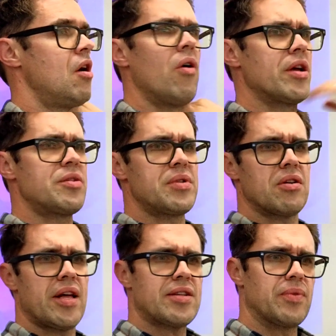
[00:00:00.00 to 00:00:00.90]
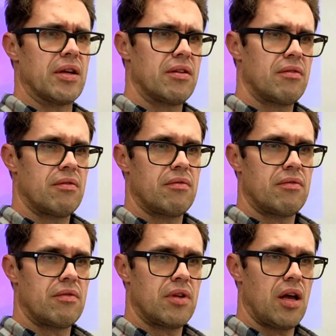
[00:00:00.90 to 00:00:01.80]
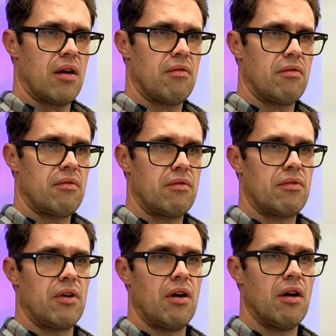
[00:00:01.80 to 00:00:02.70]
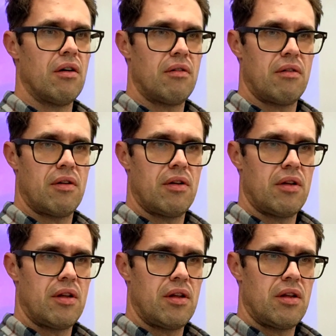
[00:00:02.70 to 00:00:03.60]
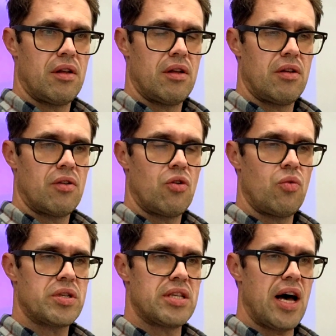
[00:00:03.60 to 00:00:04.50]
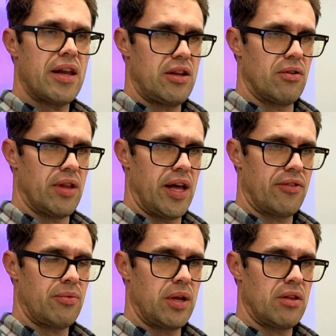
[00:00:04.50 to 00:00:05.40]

Oh yeah, she was here last week. Yeah. Yeah. Uh, who was not here last week?